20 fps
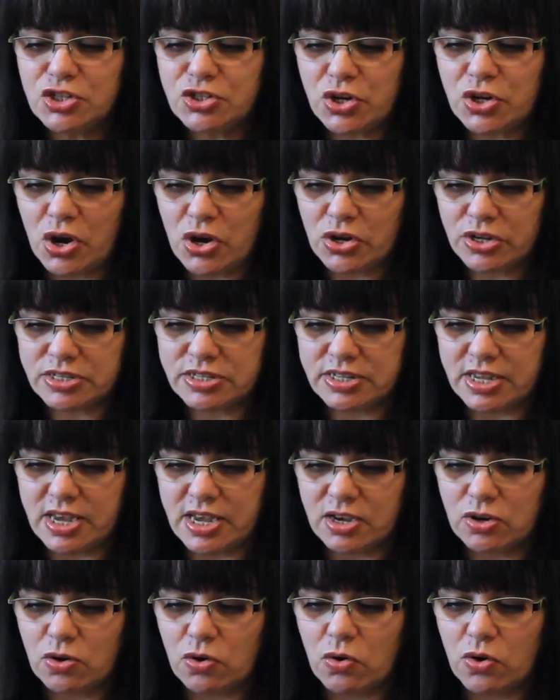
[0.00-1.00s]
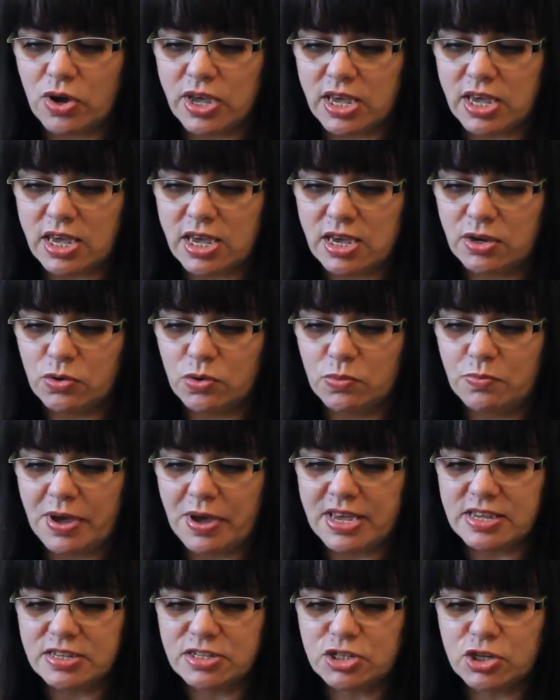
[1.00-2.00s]
toxic or
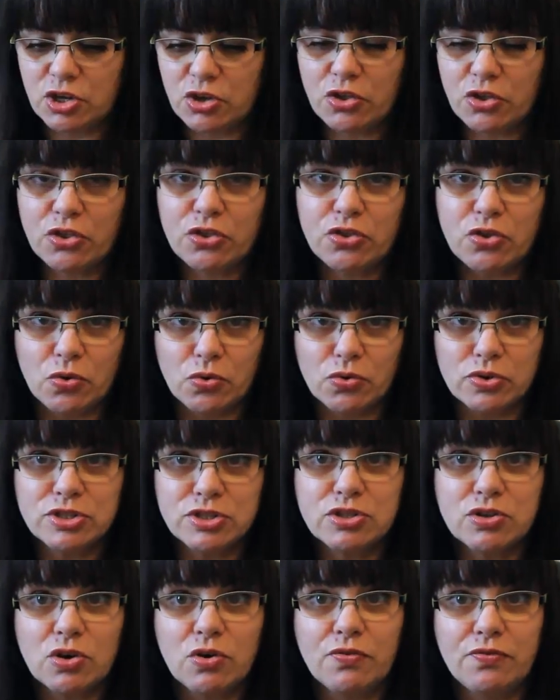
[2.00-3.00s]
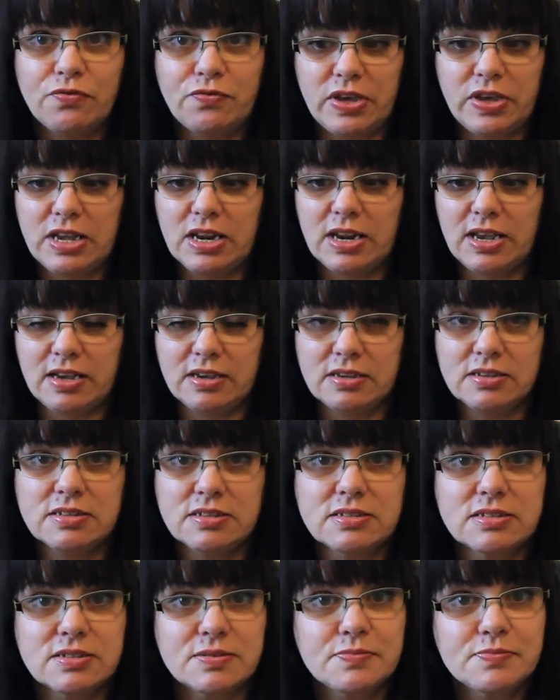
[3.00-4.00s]
ego-based thoughts or
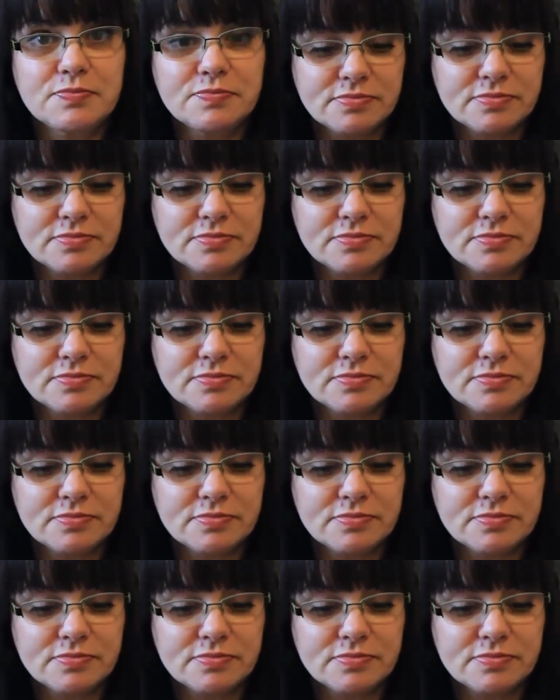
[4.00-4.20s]
feelings.